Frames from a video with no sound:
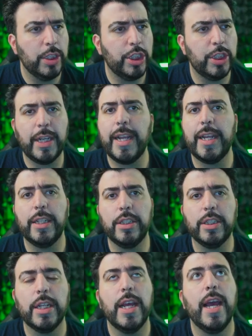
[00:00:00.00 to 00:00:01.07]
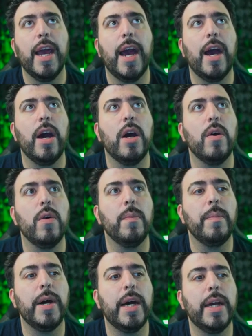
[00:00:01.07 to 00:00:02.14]
change how
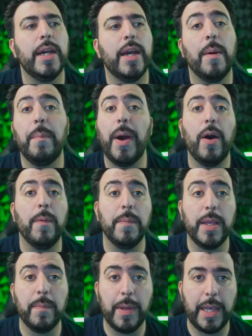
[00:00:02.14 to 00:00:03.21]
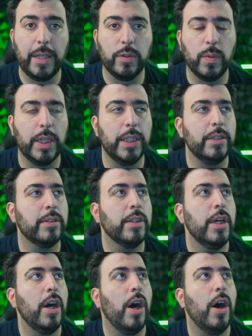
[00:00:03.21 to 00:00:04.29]
my About Me page was
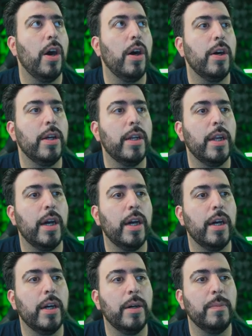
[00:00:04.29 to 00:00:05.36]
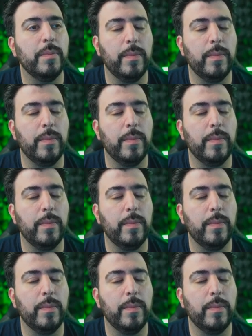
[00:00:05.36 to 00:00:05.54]
on um,